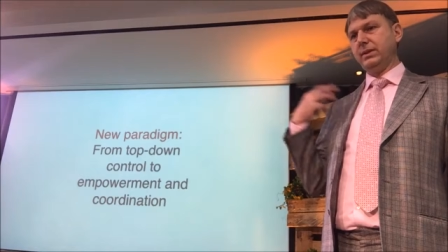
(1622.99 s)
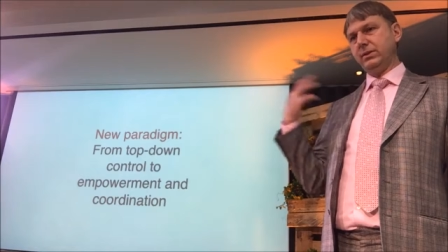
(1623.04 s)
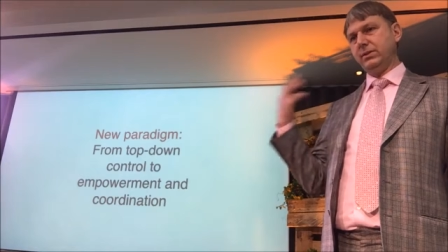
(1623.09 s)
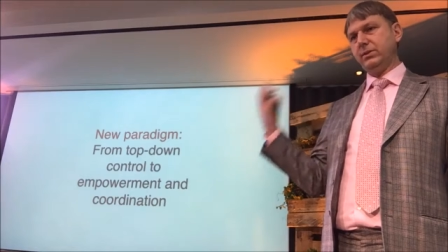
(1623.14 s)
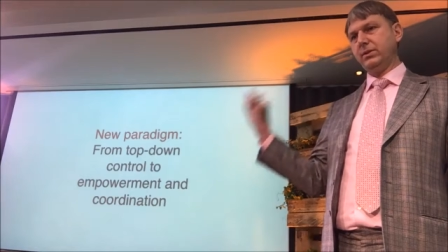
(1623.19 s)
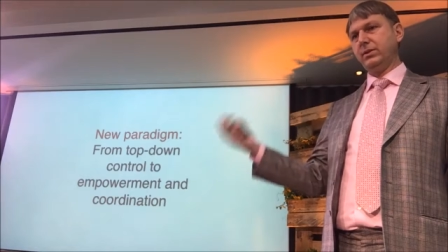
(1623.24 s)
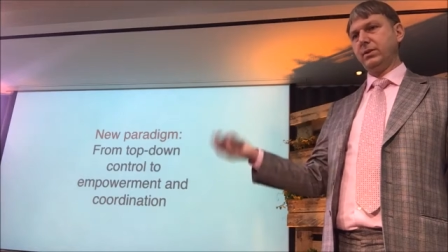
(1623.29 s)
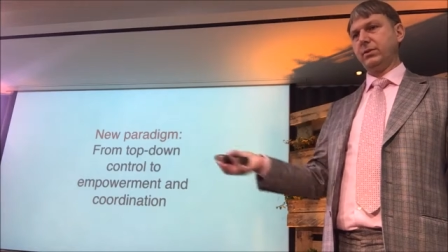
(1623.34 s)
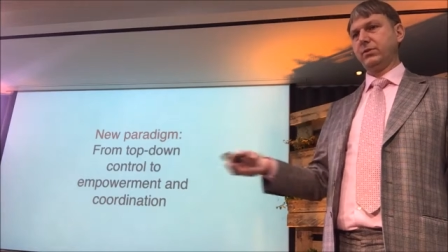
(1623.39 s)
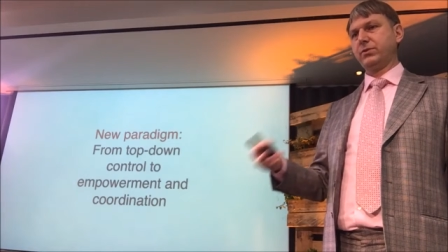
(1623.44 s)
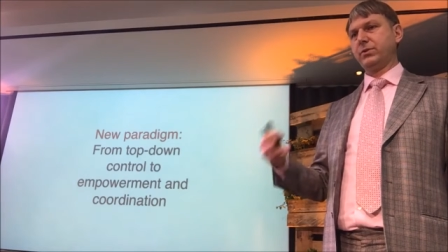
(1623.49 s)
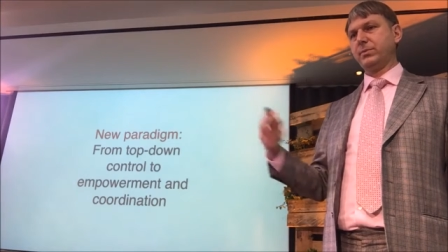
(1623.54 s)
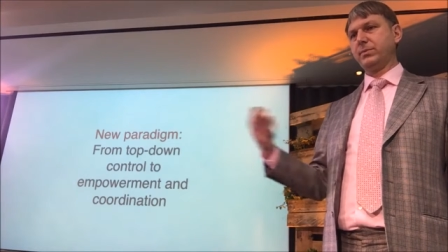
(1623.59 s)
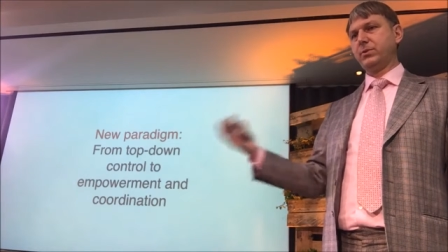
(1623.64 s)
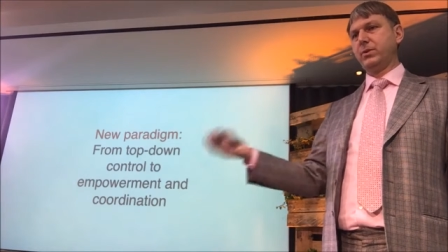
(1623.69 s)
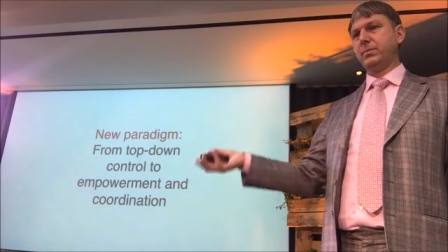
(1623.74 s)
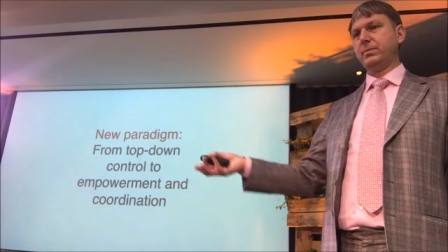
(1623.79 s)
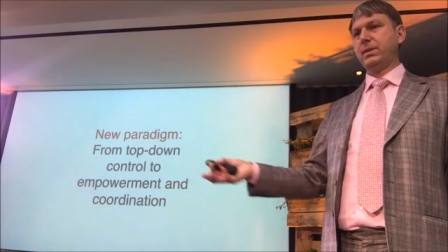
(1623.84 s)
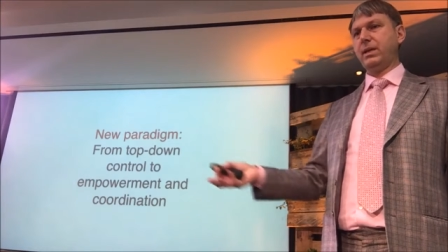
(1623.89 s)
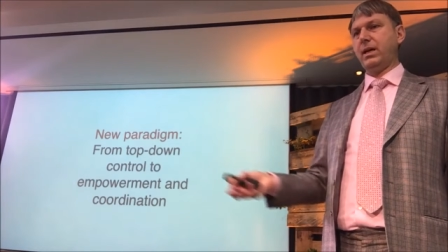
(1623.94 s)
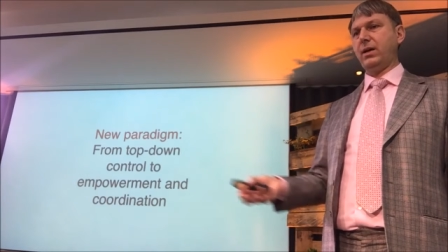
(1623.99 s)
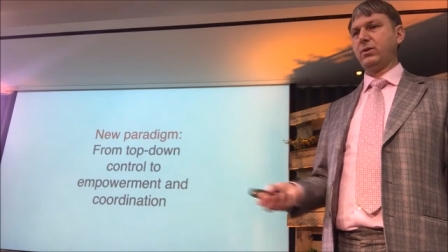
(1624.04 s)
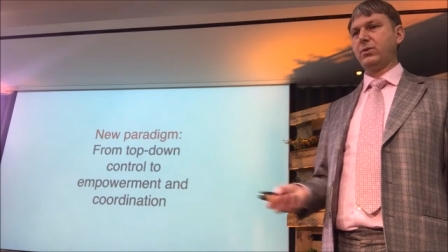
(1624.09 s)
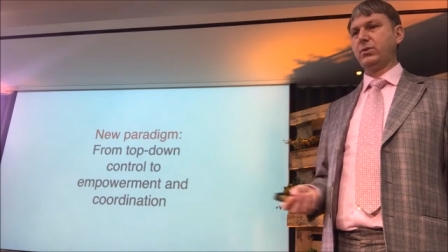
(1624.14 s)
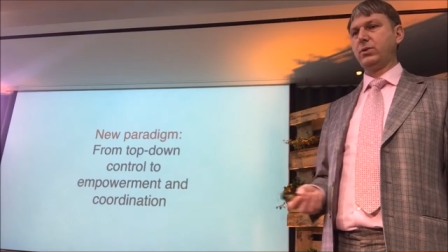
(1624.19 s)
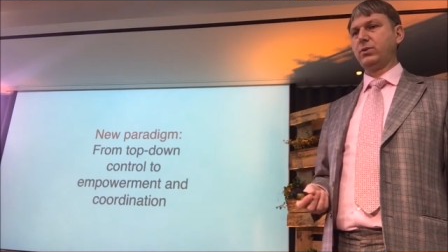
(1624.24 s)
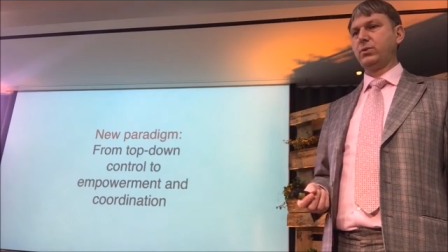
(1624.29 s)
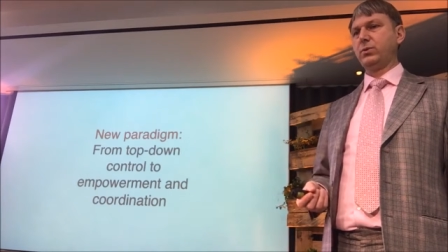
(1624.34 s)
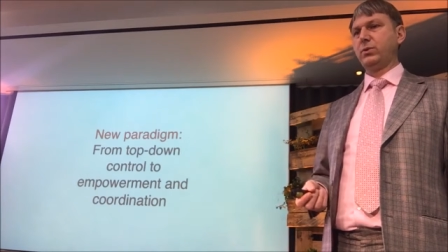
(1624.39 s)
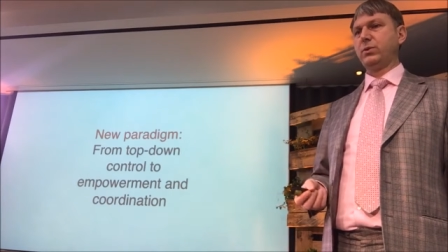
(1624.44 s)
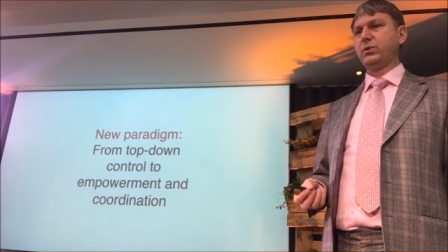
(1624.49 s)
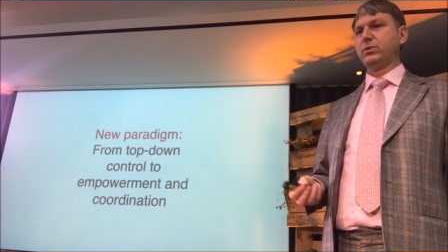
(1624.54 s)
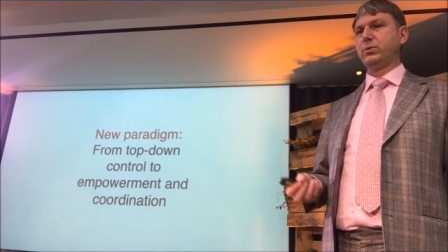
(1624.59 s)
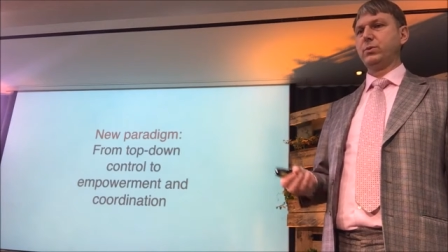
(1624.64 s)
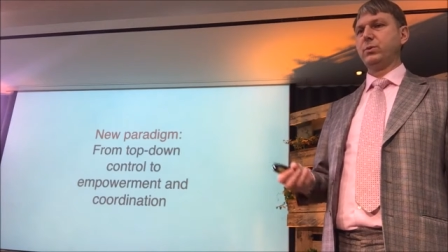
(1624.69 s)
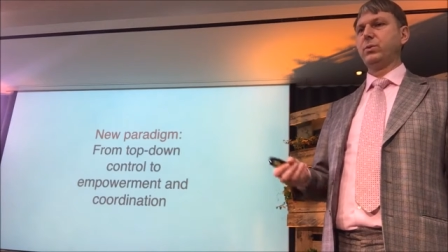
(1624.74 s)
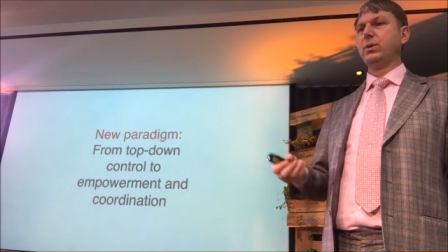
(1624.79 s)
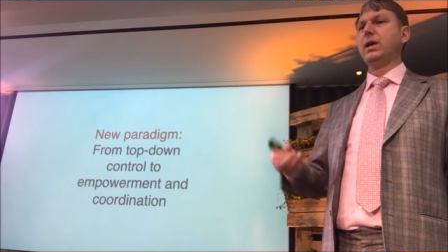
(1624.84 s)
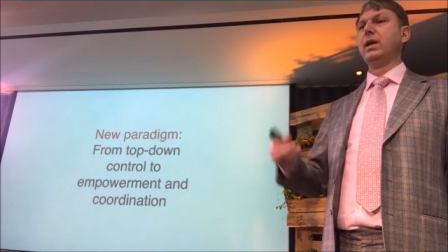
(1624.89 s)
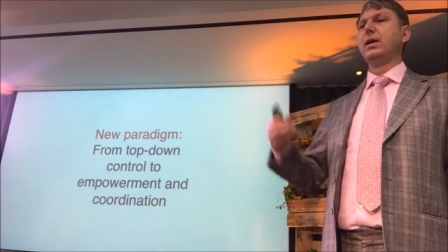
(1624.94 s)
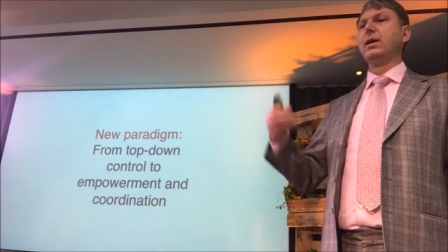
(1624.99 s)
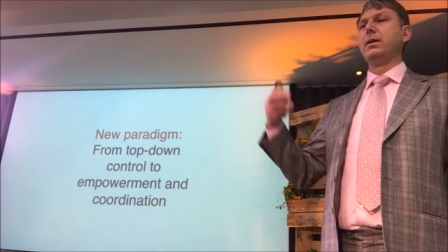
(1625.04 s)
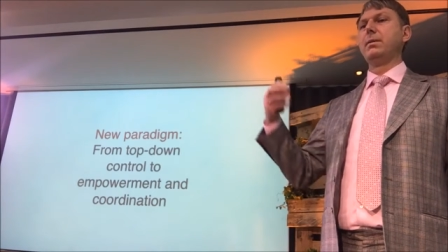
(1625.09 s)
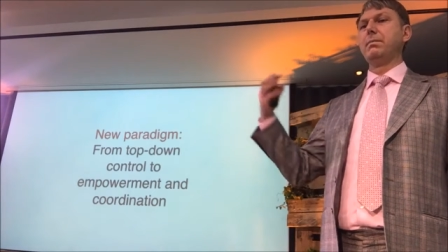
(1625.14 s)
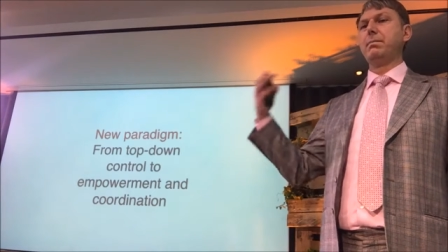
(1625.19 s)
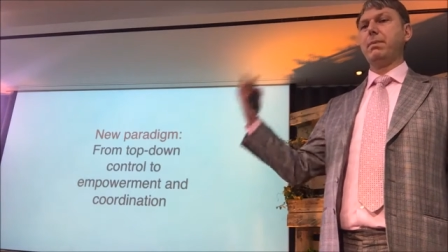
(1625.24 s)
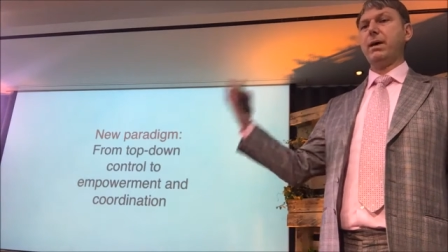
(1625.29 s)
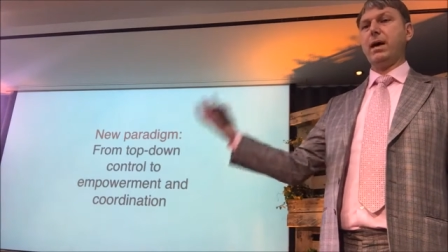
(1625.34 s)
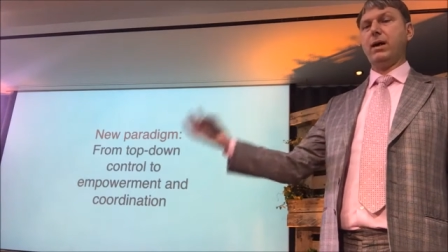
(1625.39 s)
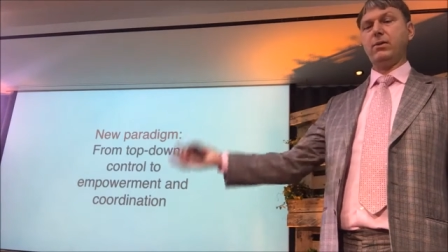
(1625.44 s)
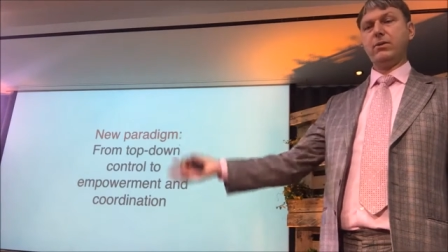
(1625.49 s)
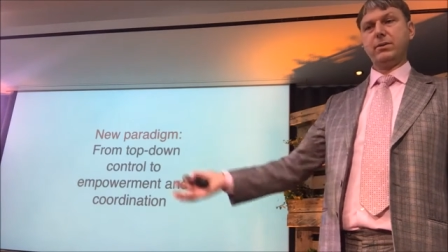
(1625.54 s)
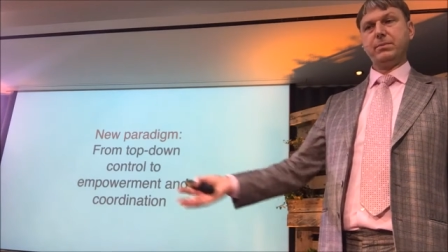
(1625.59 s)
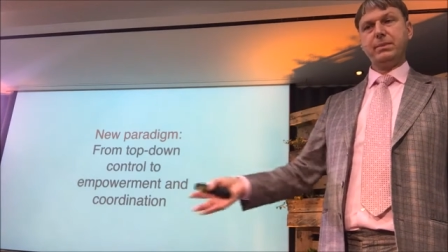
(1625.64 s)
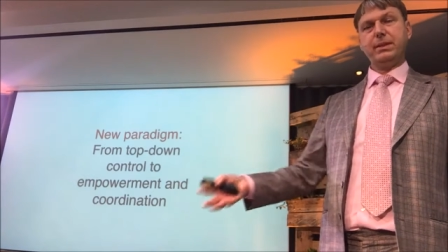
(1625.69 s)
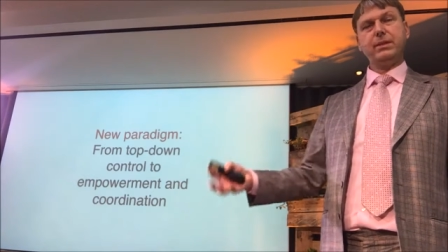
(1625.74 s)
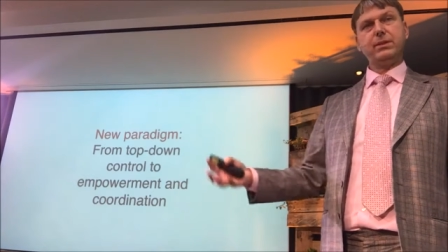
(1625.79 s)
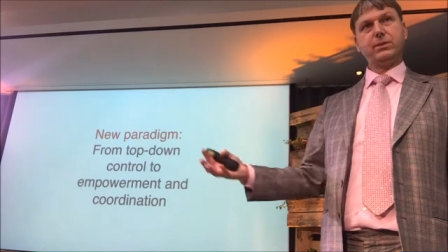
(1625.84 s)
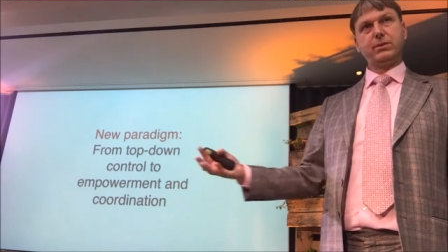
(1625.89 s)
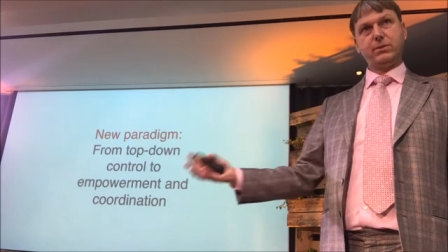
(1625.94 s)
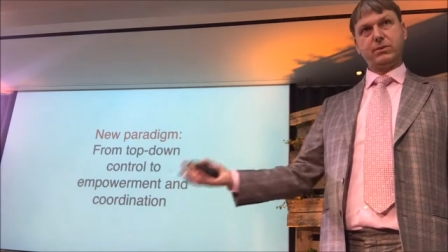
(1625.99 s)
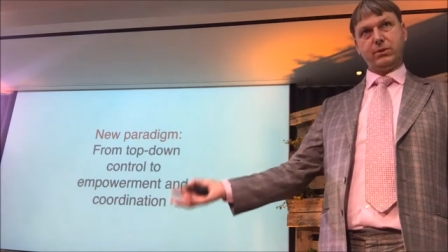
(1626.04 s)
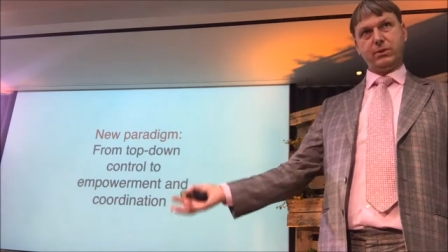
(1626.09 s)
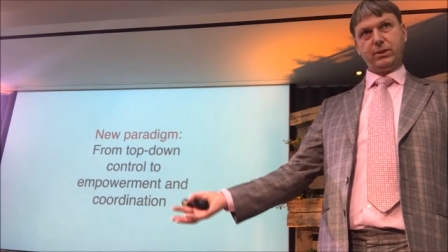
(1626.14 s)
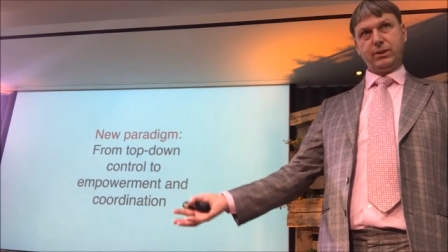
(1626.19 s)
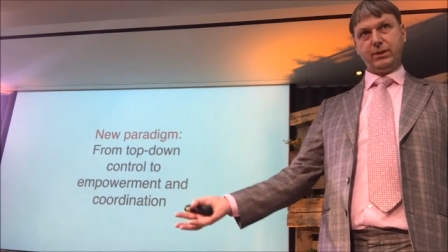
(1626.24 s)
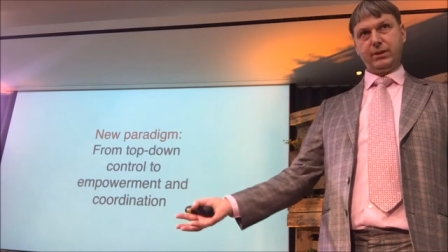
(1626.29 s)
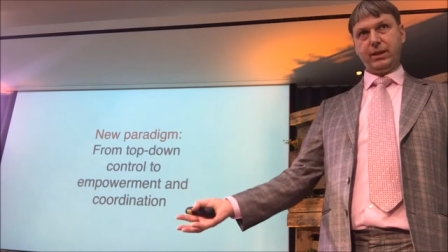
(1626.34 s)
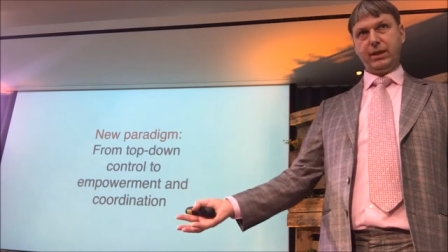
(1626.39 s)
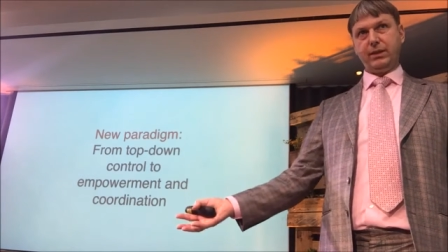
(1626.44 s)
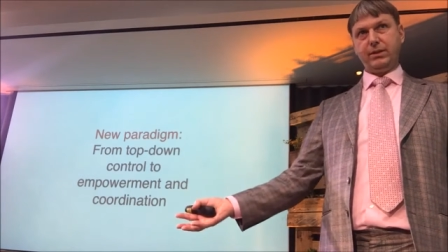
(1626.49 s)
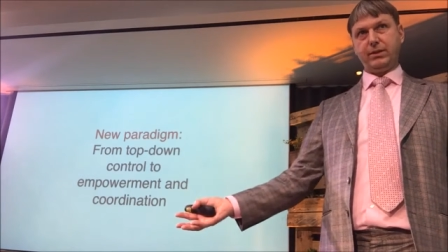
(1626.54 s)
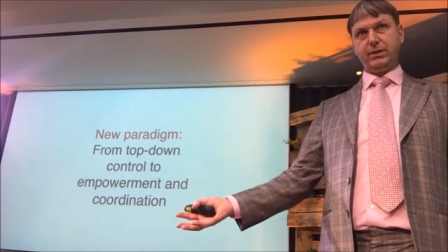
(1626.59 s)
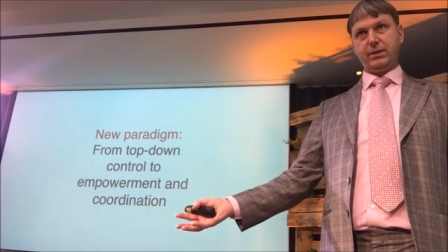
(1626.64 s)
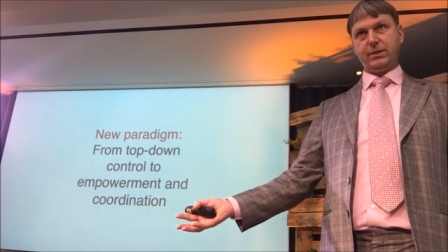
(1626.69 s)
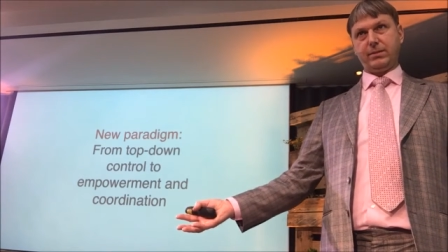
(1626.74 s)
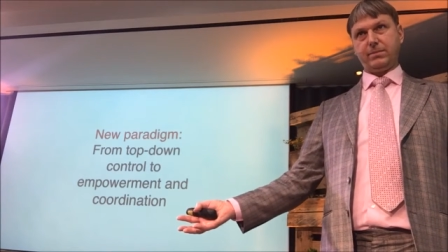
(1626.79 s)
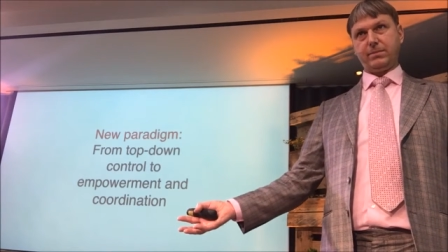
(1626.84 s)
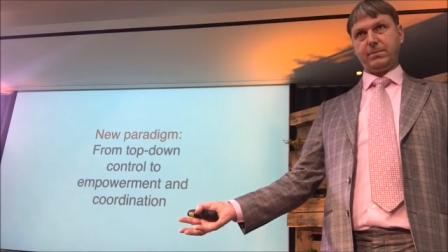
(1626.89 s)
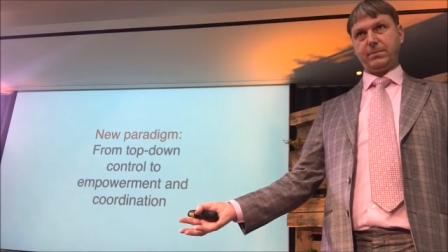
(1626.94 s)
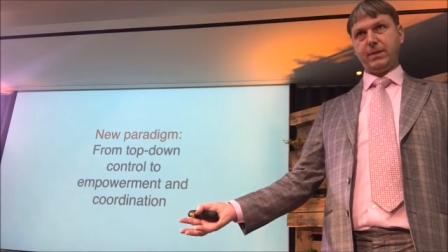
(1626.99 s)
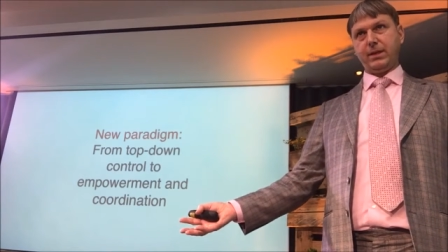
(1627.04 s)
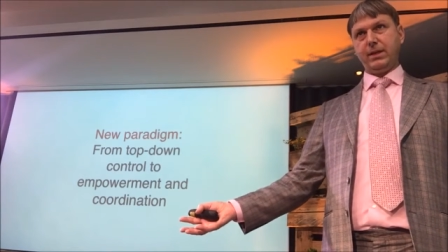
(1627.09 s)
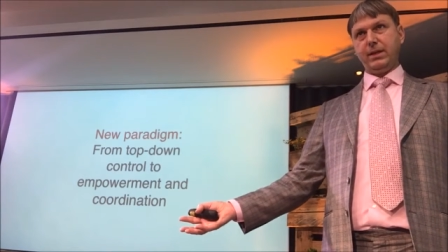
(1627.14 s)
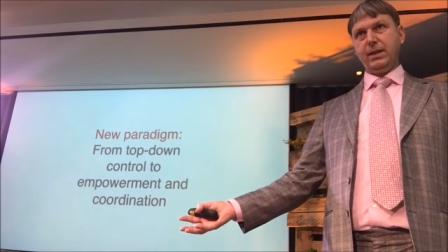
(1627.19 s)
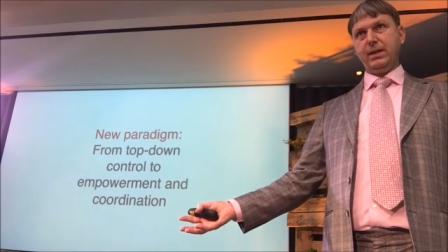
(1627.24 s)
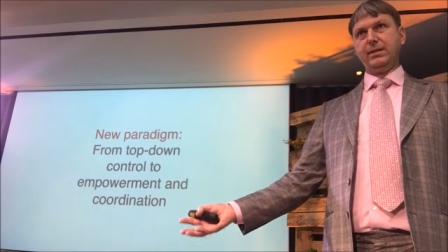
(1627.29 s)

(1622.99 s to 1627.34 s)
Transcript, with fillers: need to go from top-down control to empowerment and coordination.